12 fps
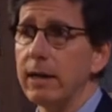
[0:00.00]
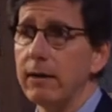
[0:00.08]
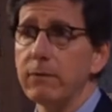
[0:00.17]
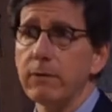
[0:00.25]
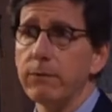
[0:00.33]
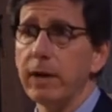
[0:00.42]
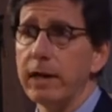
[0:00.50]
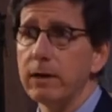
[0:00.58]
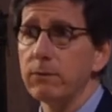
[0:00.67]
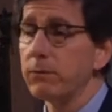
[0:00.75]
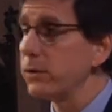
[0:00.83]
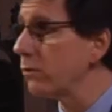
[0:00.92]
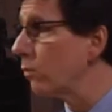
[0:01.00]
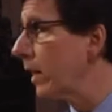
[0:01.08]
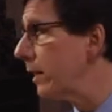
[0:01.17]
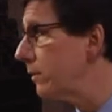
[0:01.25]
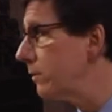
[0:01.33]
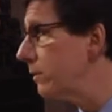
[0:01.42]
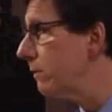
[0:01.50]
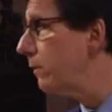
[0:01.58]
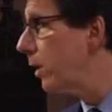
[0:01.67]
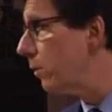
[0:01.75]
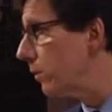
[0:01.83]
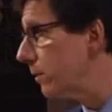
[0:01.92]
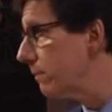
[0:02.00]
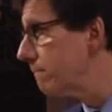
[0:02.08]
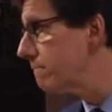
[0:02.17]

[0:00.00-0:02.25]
of the fight for the right to vote.